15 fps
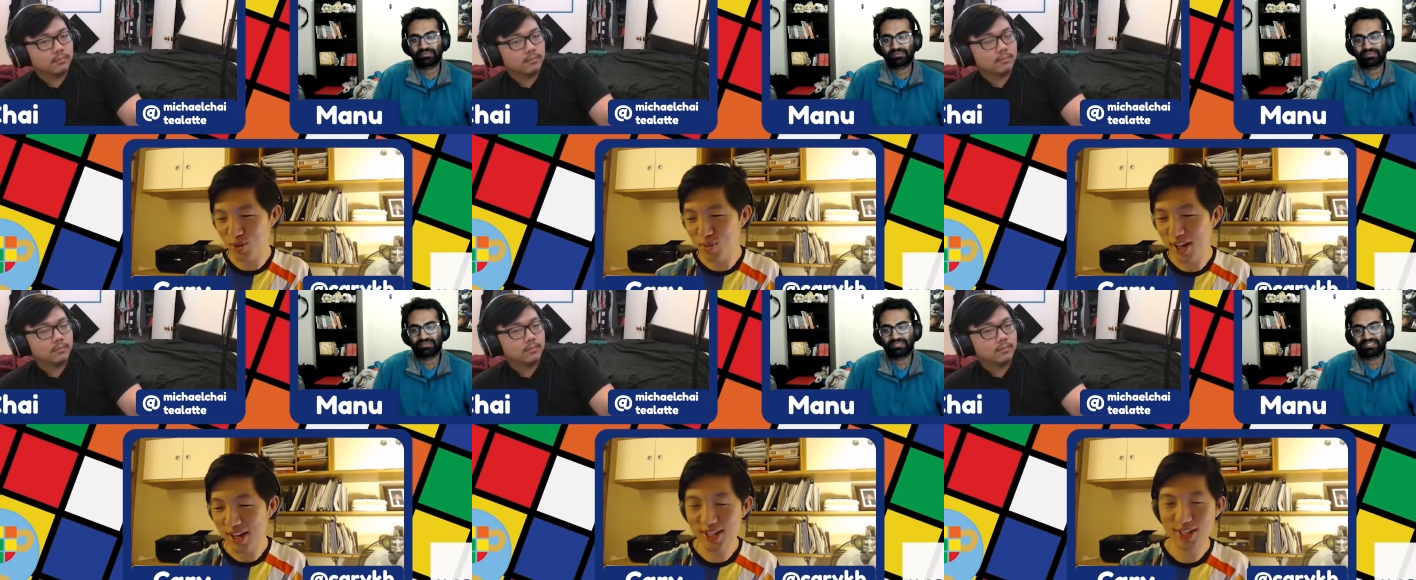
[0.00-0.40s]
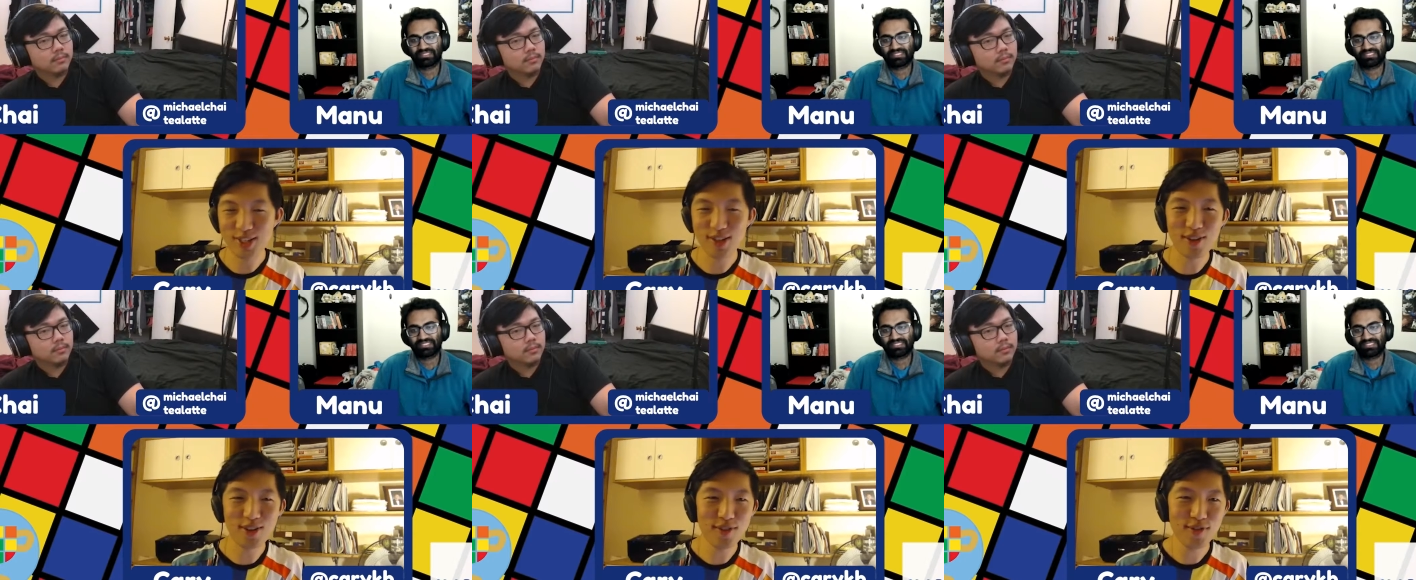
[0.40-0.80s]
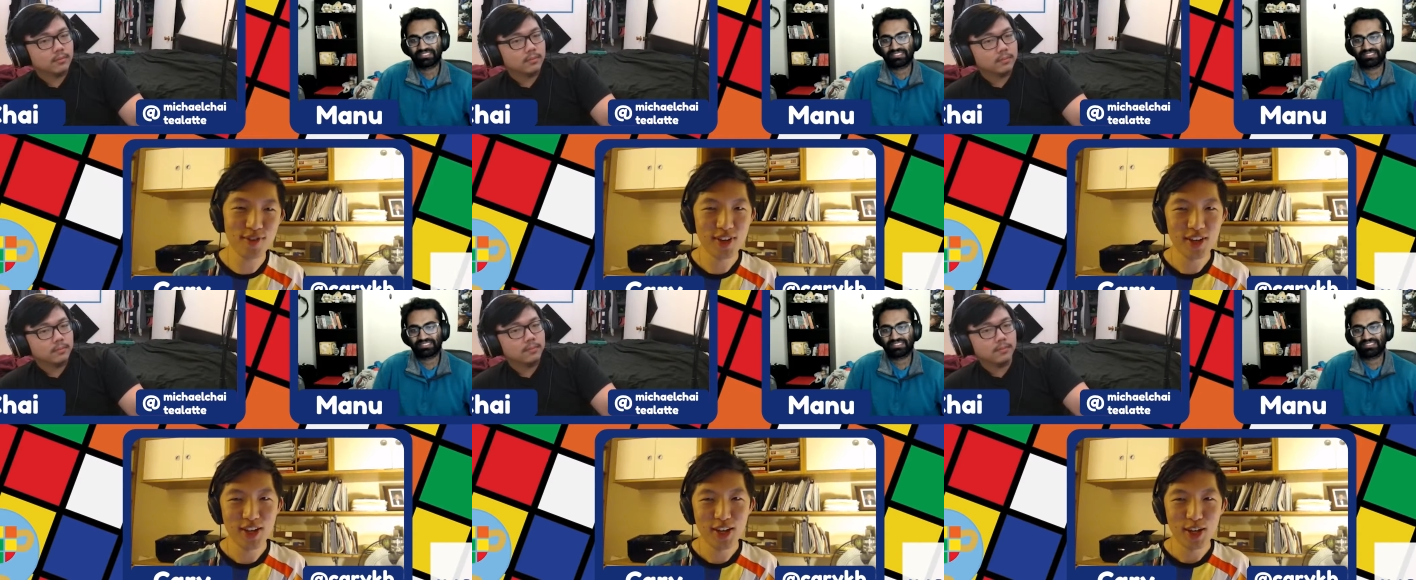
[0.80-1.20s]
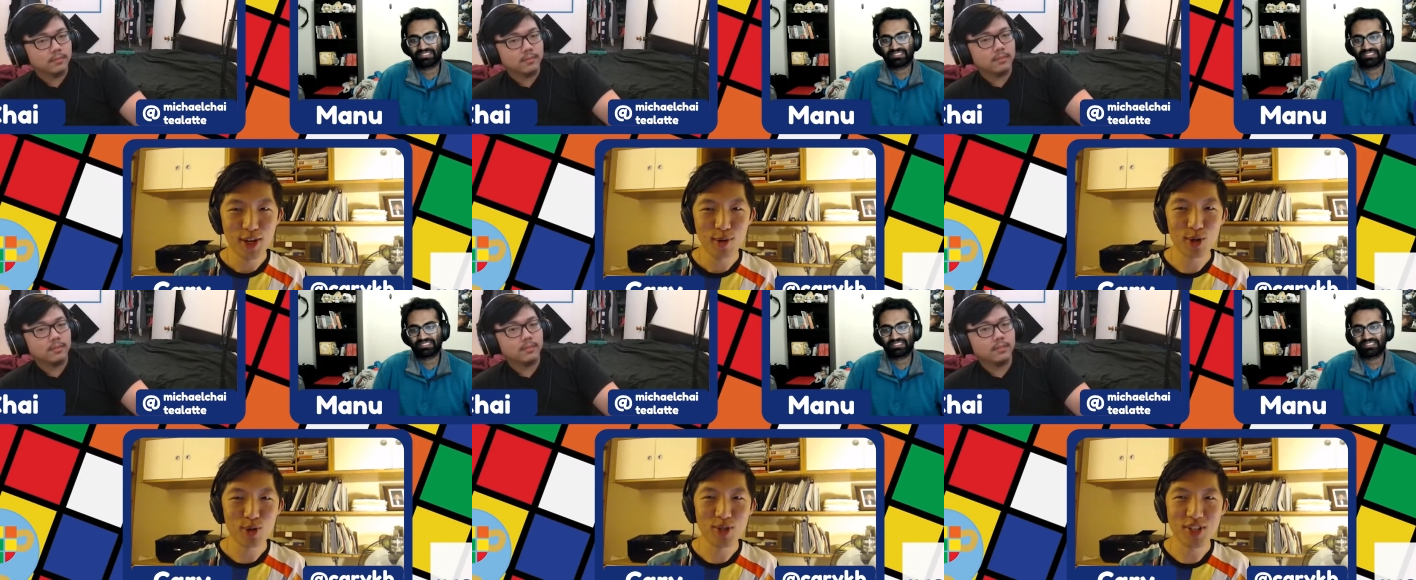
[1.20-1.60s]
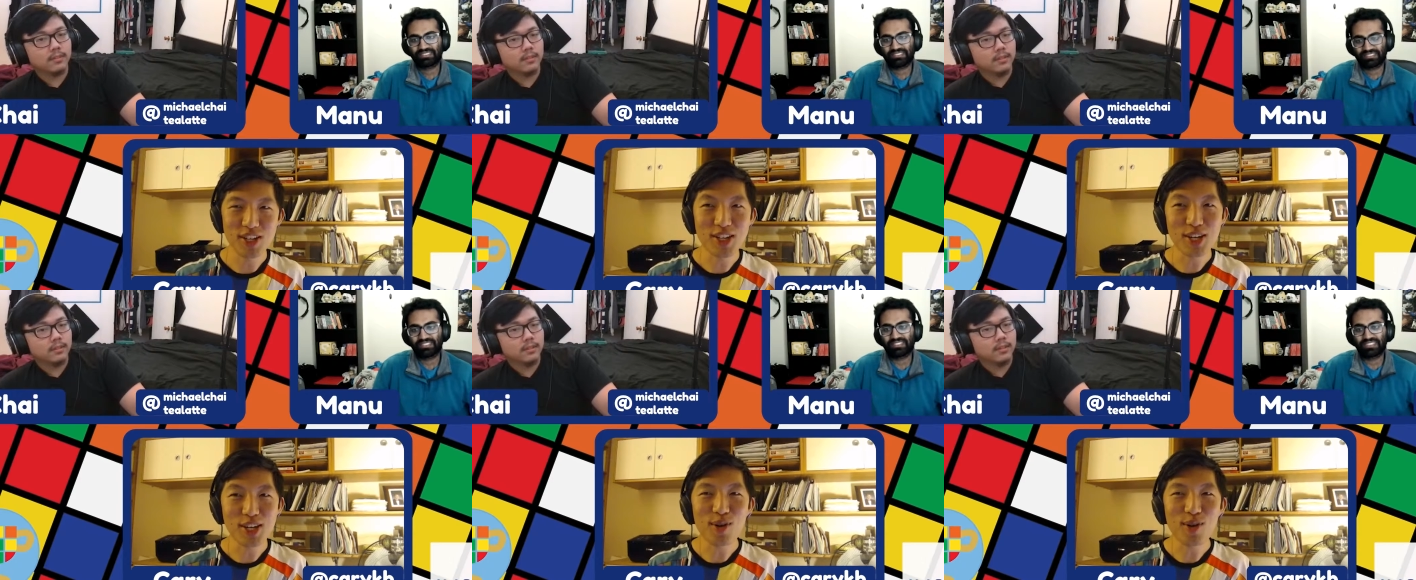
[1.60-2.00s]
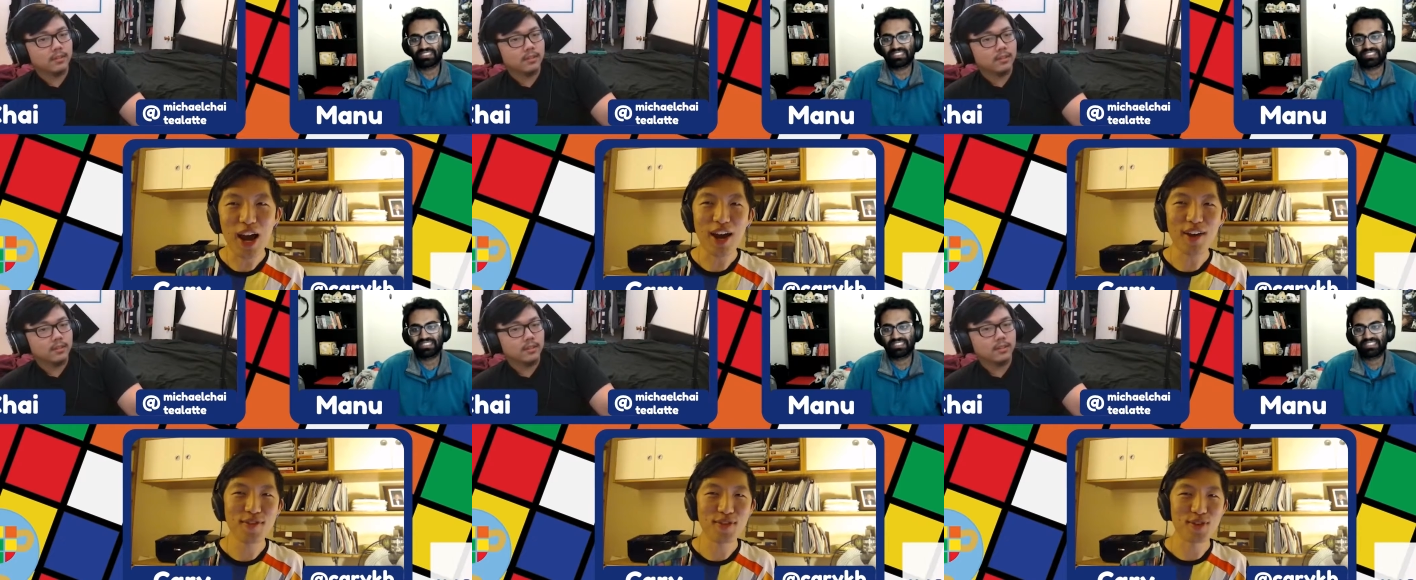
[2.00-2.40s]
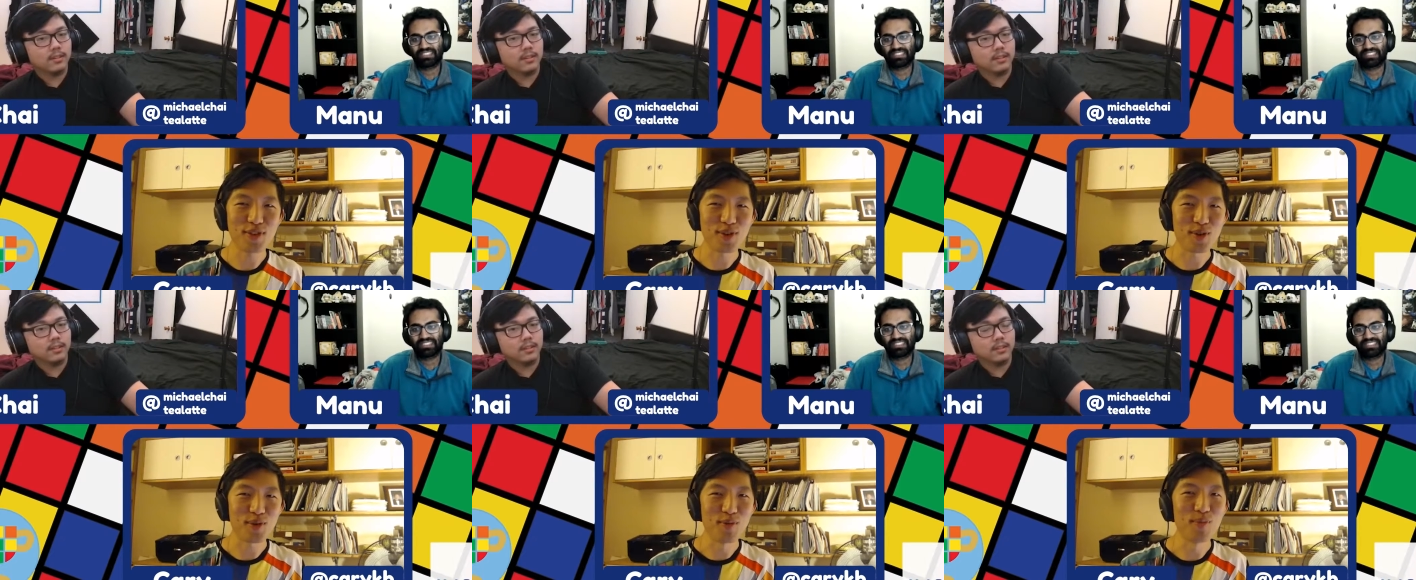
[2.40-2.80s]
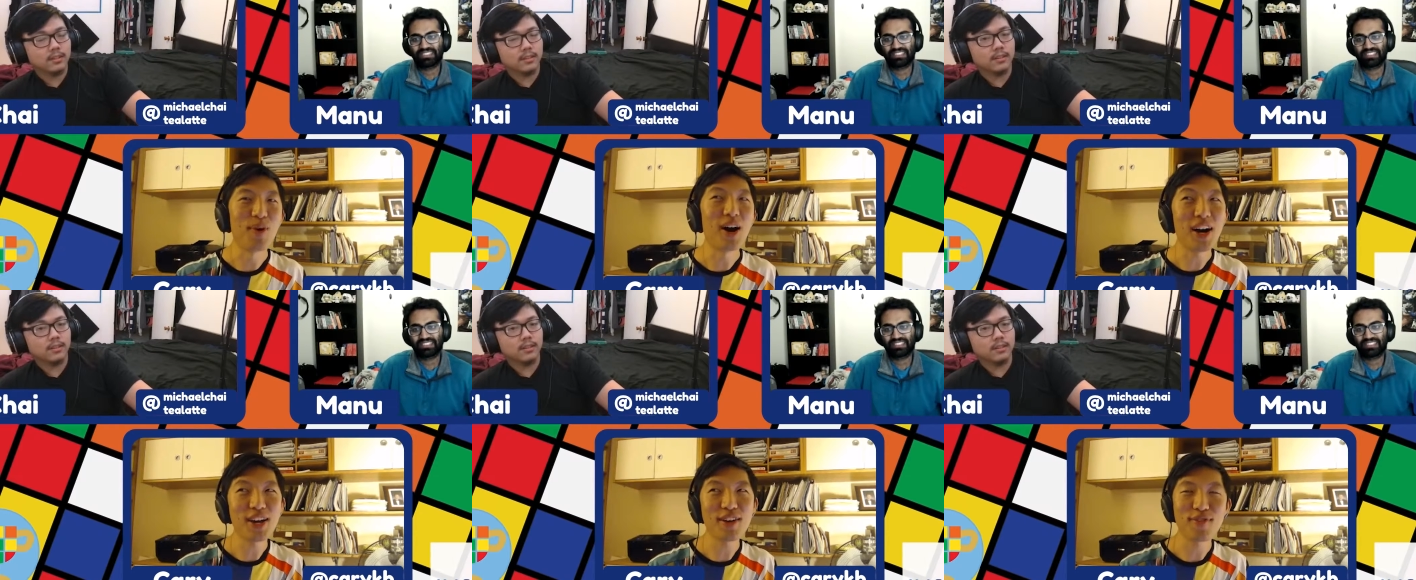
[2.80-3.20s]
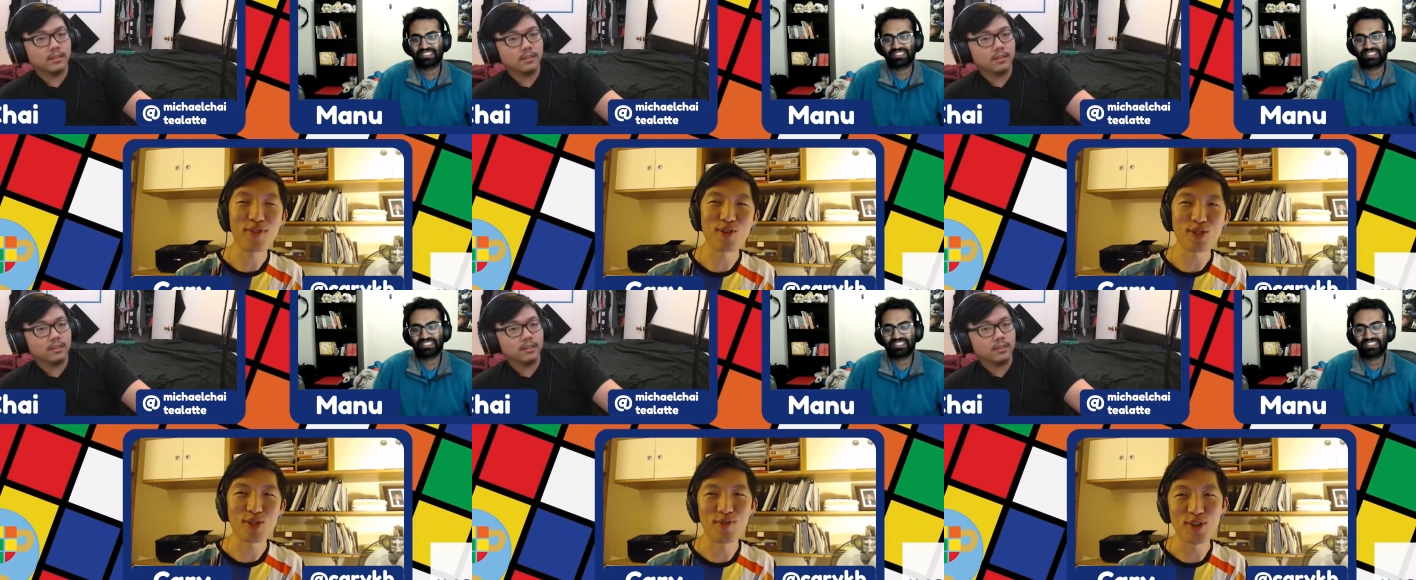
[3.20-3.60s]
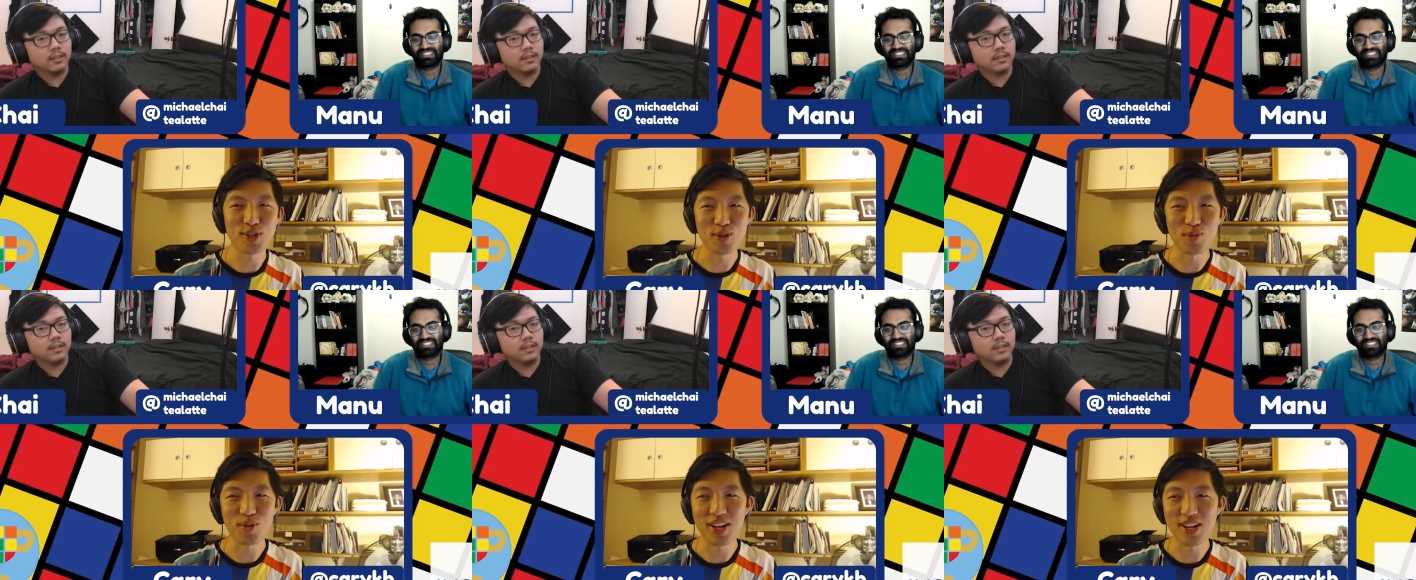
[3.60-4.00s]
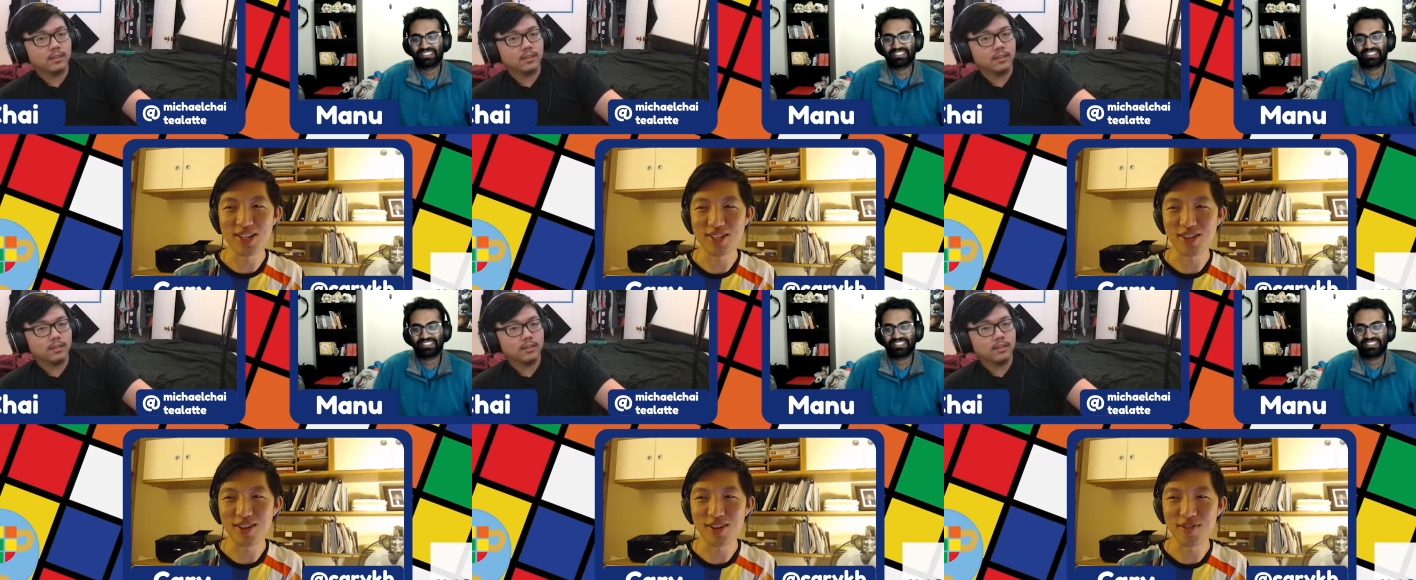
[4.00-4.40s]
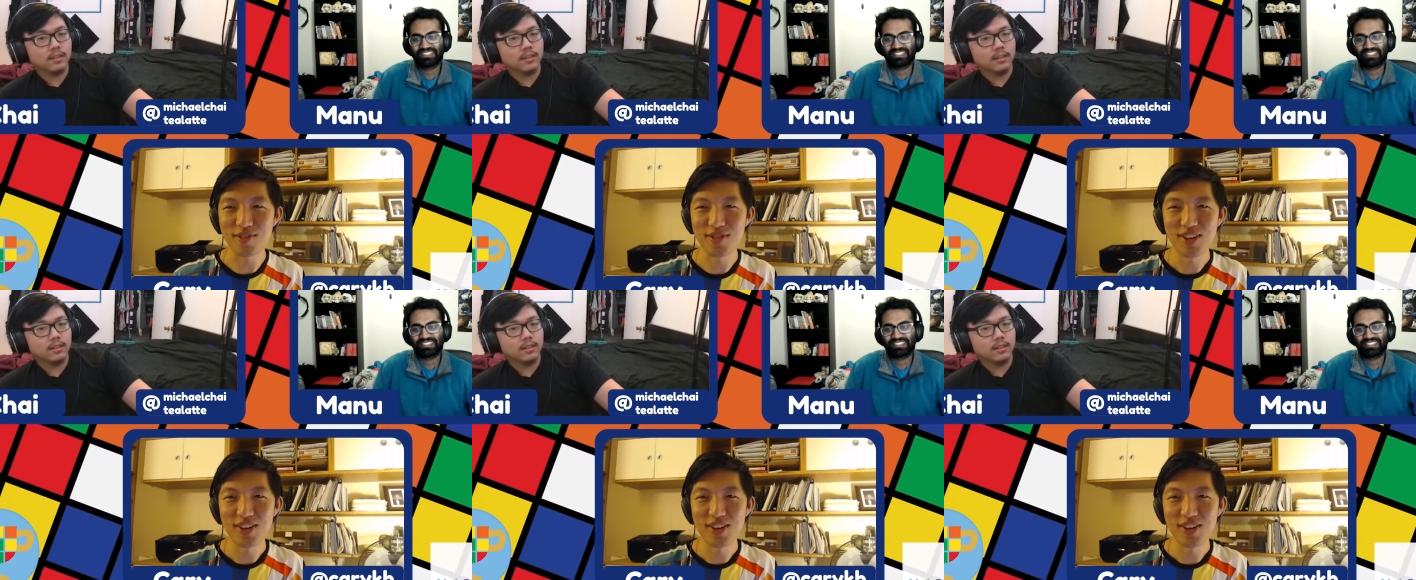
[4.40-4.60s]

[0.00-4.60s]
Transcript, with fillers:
Speaker 1: blind solve, which was a year after my first official blind solve.